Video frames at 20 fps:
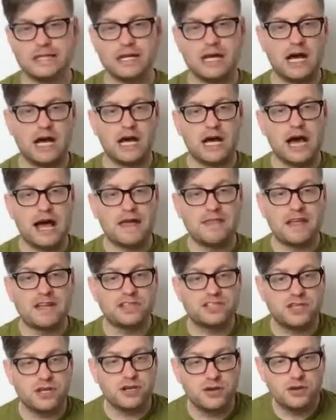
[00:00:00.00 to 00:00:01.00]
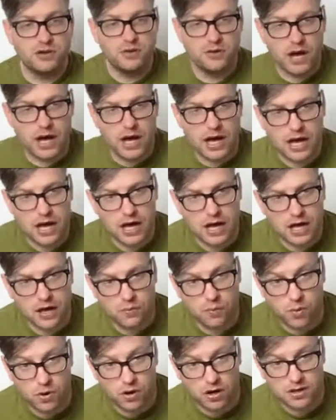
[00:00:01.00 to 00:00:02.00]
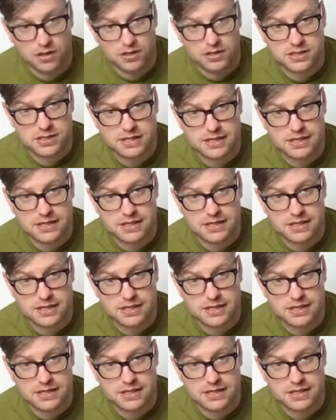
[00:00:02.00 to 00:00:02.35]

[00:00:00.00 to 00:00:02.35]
And then 2 was